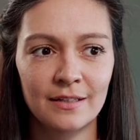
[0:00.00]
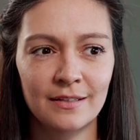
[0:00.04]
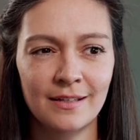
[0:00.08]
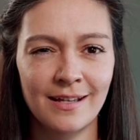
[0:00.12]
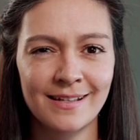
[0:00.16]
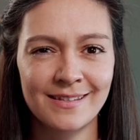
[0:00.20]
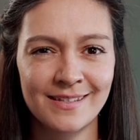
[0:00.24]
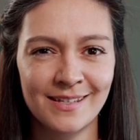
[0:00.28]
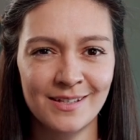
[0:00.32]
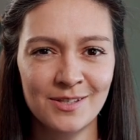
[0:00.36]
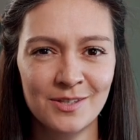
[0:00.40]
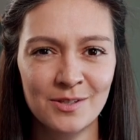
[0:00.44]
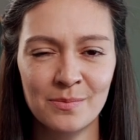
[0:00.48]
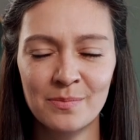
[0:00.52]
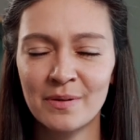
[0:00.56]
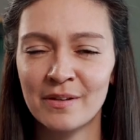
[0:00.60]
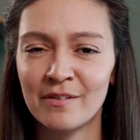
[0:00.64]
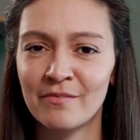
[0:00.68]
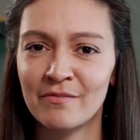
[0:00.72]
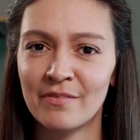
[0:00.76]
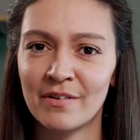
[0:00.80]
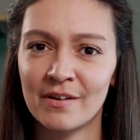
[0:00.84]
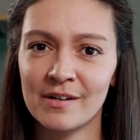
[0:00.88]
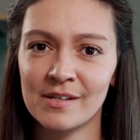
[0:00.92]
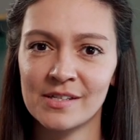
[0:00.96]
they tend to be
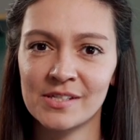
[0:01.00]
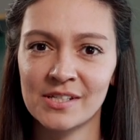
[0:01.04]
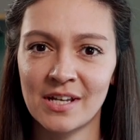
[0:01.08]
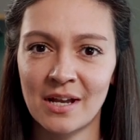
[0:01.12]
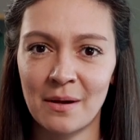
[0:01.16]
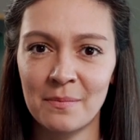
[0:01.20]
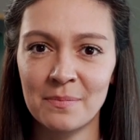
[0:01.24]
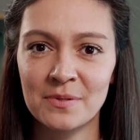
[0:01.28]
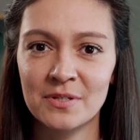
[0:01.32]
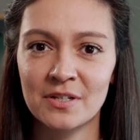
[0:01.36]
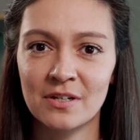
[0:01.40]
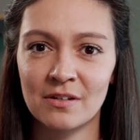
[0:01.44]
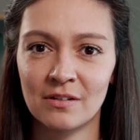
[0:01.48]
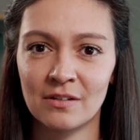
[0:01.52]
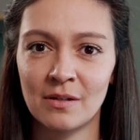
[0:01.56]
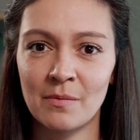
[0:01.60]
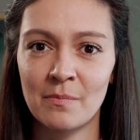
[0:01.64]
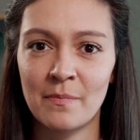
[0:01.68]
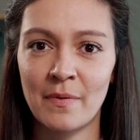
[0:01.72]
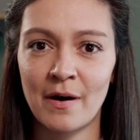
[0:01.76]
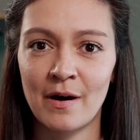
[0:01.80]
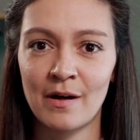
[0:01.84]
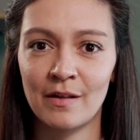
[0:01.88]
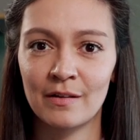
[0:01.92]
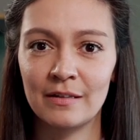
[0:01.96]
very skeptical
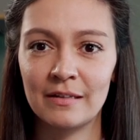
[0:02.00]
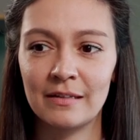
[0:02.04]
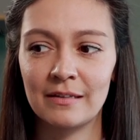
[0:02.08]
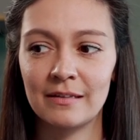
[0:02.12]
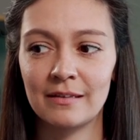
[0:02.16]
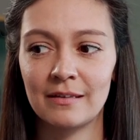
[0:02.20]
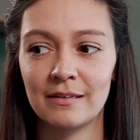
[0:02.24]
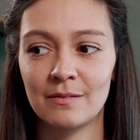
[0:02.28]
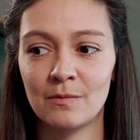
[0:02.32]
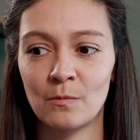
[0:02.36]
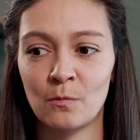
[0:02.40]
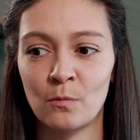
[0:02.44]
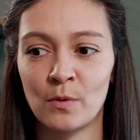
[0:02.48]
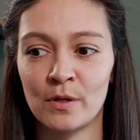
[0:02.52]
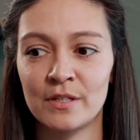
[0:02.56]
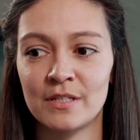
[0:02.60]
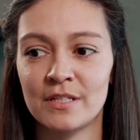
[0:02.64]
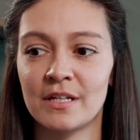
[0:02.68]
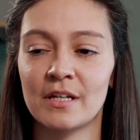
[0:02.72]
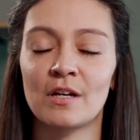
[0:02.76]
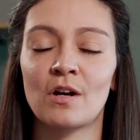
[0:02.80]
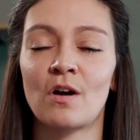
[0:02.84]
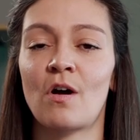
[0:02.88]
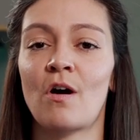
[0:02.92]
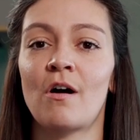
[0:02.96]
about what
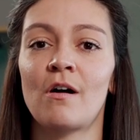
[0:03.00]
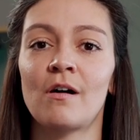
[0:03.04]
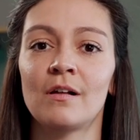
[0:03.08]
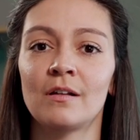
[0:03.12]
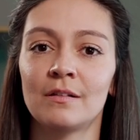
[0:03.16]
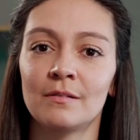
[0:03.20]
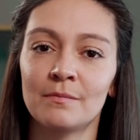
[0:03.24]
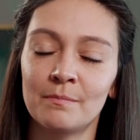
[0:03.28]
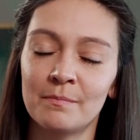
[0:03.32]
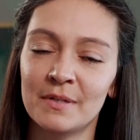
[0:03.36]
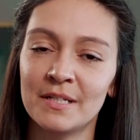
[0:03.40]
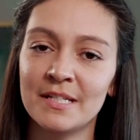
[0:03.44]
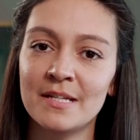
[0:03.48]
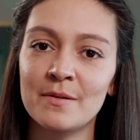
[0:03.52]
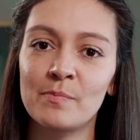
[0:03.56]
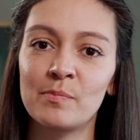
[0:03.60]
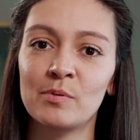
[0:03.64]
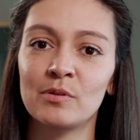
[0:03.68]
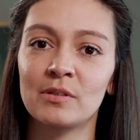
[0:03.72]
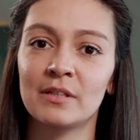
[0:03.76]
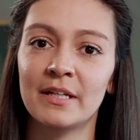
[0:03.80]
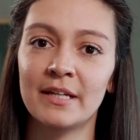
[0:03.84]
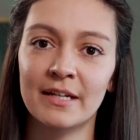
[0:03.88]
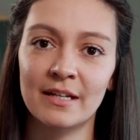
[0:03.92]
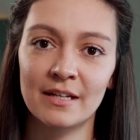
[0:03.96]
they call
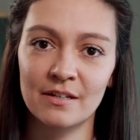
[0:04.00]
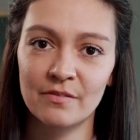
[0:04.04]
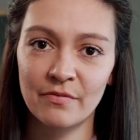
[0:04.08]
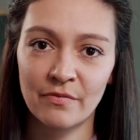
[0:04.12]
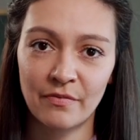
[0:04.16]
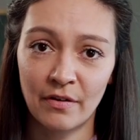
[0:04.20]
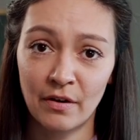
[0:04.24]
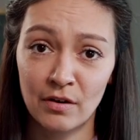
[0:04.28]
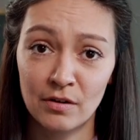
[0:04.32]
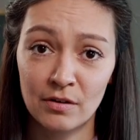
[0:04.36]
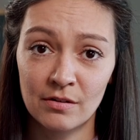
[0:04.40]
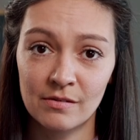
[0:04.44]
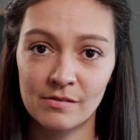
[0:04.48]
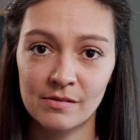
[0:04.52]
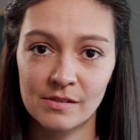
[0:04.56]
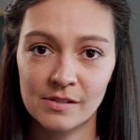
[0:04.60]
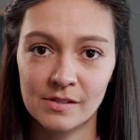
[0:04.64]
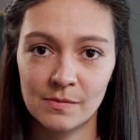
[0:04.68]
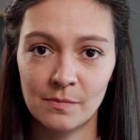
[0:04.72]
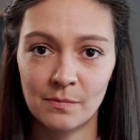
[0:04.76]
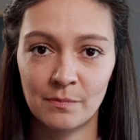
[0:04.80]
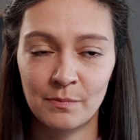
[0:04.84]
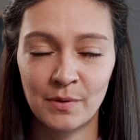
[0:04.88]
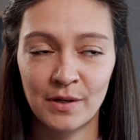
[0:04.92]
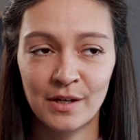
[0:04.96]
manipulated
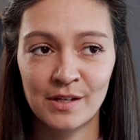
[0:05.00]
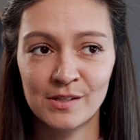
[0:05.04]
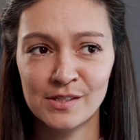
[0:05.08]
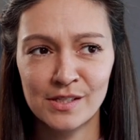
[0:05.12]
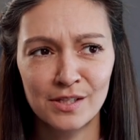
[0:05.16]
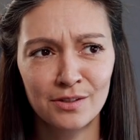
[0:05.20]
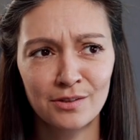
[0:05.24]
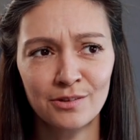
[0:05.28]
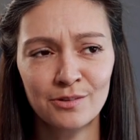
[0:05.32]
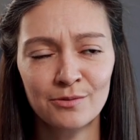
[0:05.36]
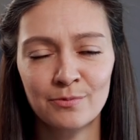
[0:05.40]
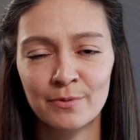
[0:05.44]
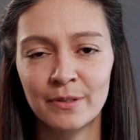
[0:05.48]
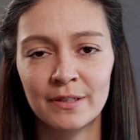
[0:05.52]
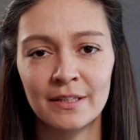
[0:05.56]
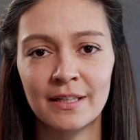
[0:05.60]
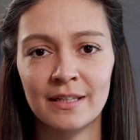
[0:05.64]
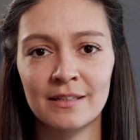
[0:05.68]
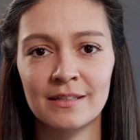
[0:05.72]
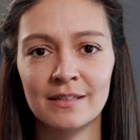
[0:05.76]
photos, because they don't really